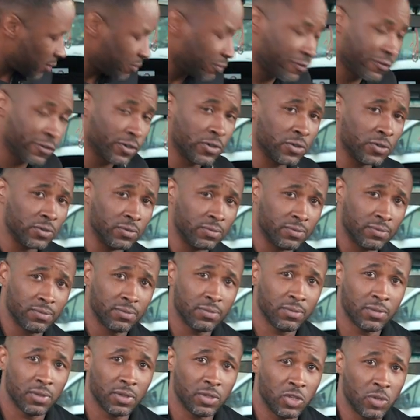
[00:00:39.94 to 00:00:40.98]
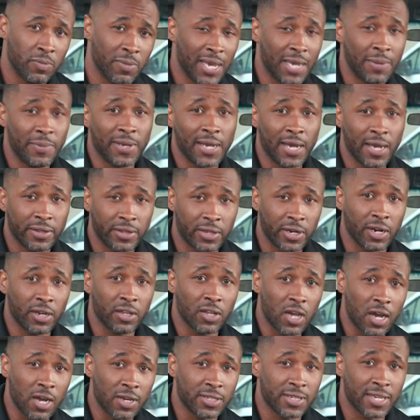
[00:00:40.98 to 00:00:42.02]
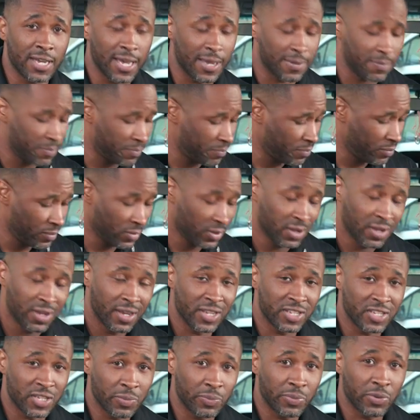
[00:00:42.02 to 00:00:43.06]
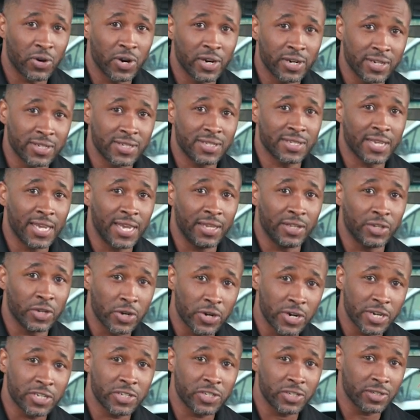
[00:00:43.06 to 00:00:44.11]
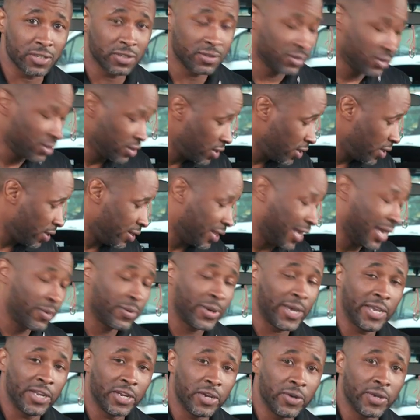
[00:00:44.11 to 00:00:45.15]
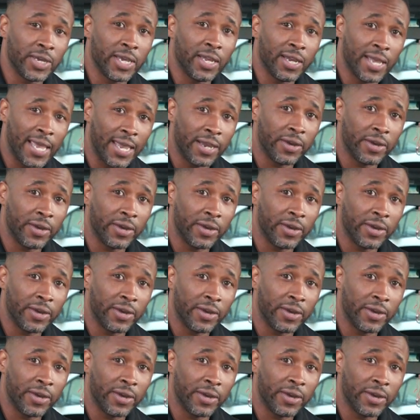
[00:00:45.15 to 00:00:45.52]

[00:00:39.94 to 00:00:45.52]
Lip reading: some food. You might be out there a long time. It's important to stay nourished. That way you don't get